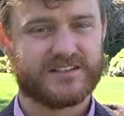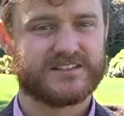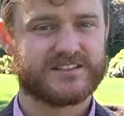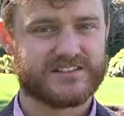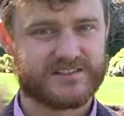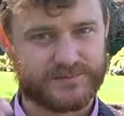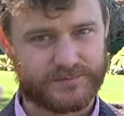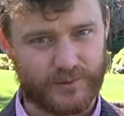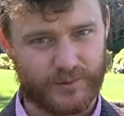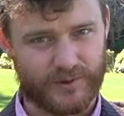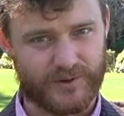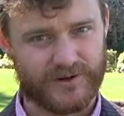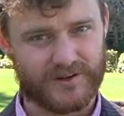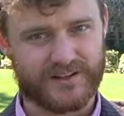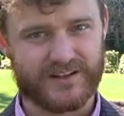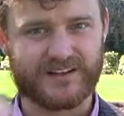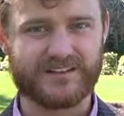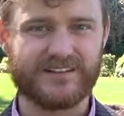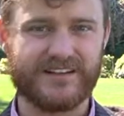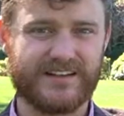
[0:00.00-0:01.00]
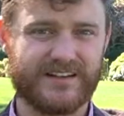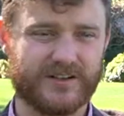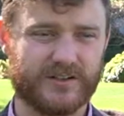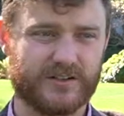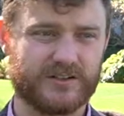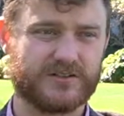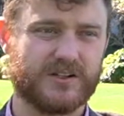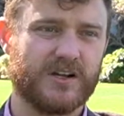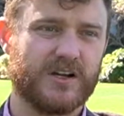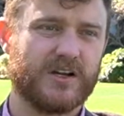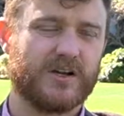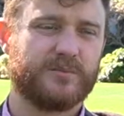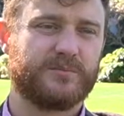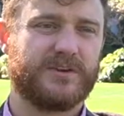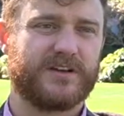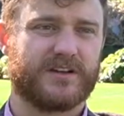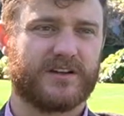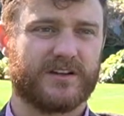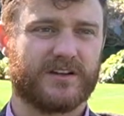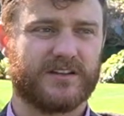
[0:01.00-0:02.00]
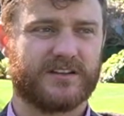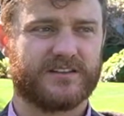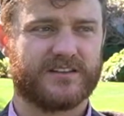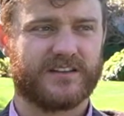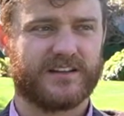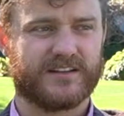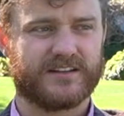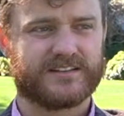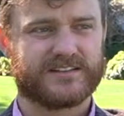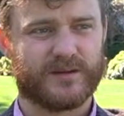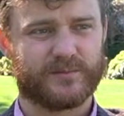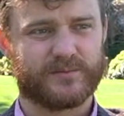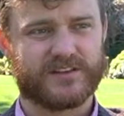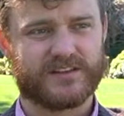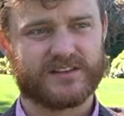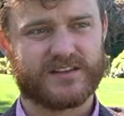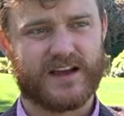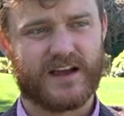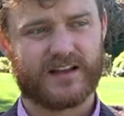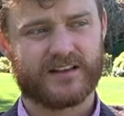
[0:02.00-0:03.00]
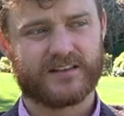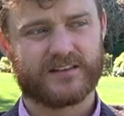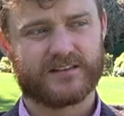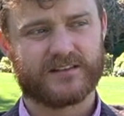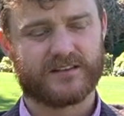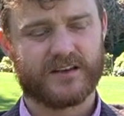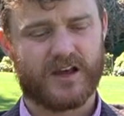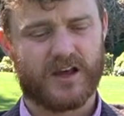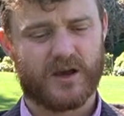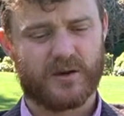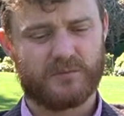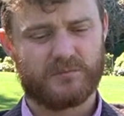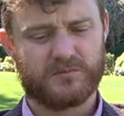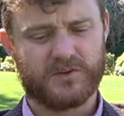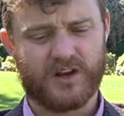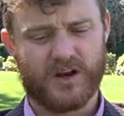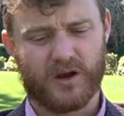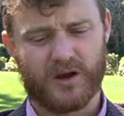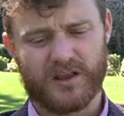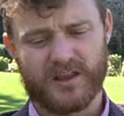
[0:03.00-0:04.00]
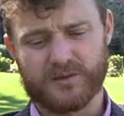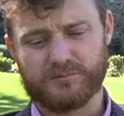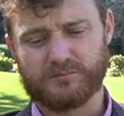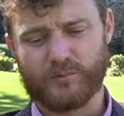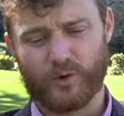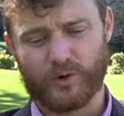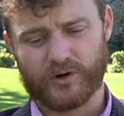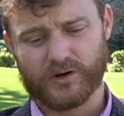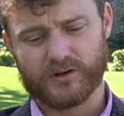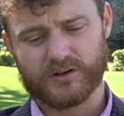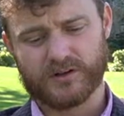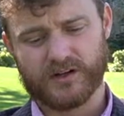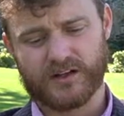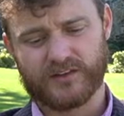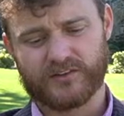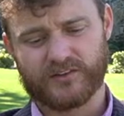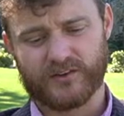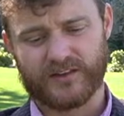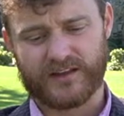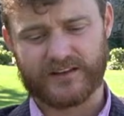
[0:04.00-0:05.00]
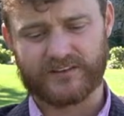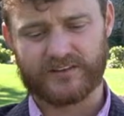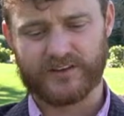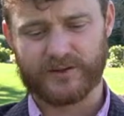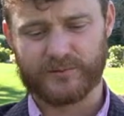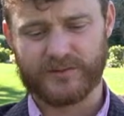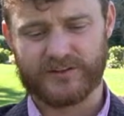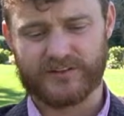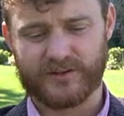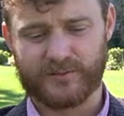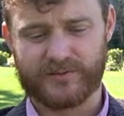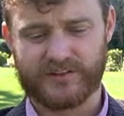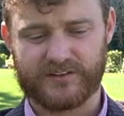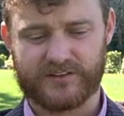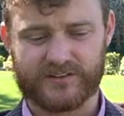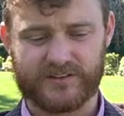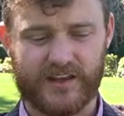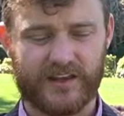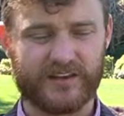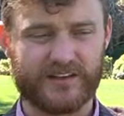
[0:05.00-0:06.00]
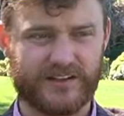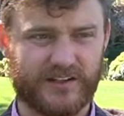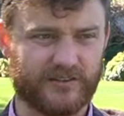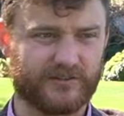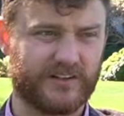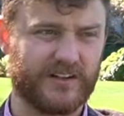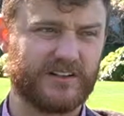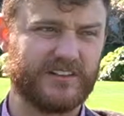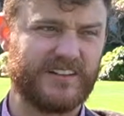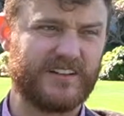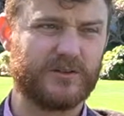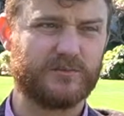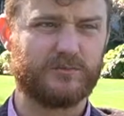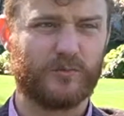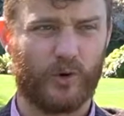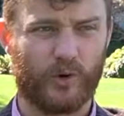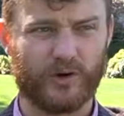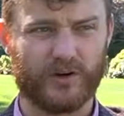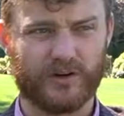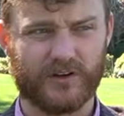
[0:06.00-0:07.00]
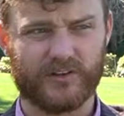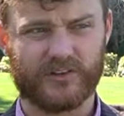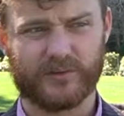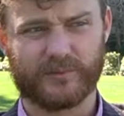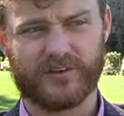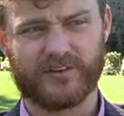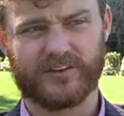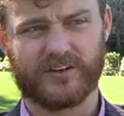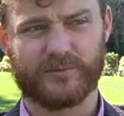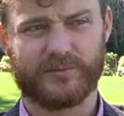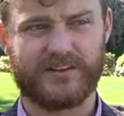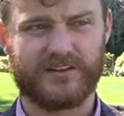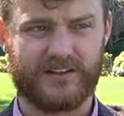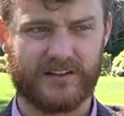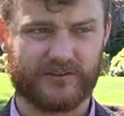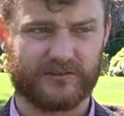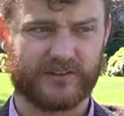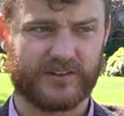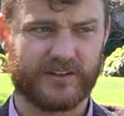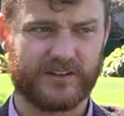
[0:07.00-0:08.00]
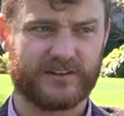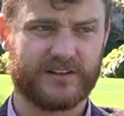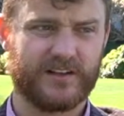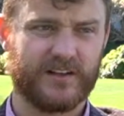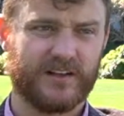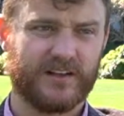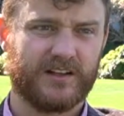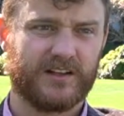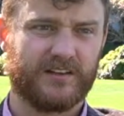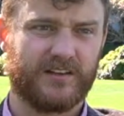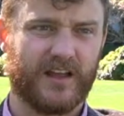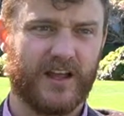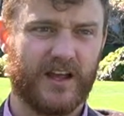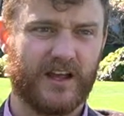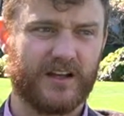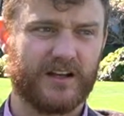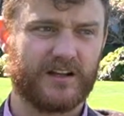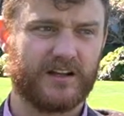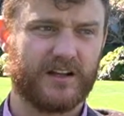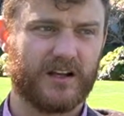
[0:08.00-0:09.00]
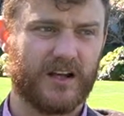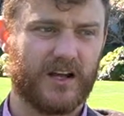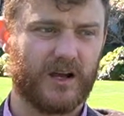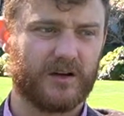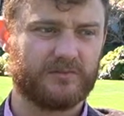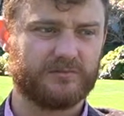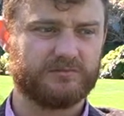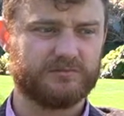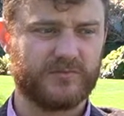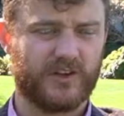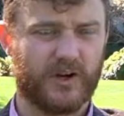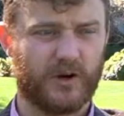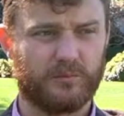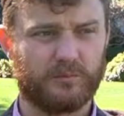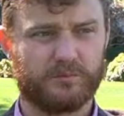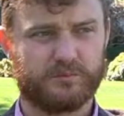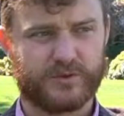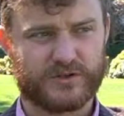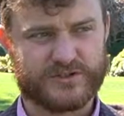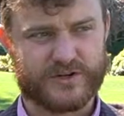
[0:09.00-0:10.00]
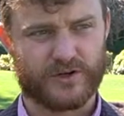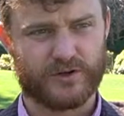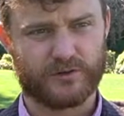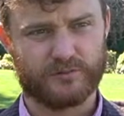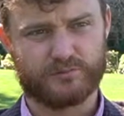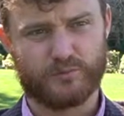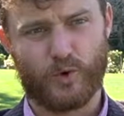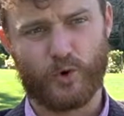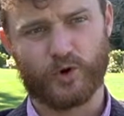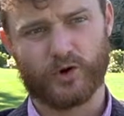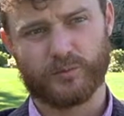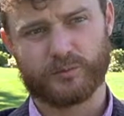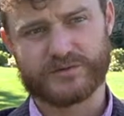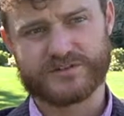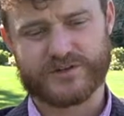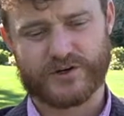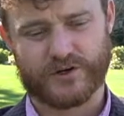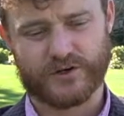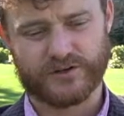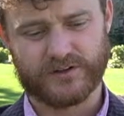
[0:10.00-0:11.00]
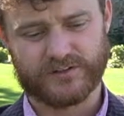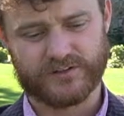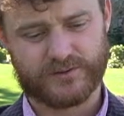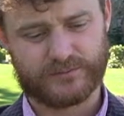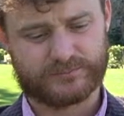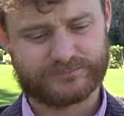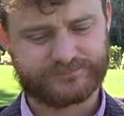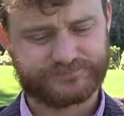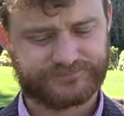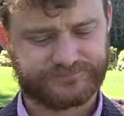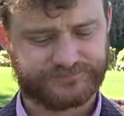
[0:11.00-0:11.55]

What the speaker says: sport illegal because it's something that's, immoral. And so that's going to be something slightly different. Legal moralism is going to be different than, moral paternalism.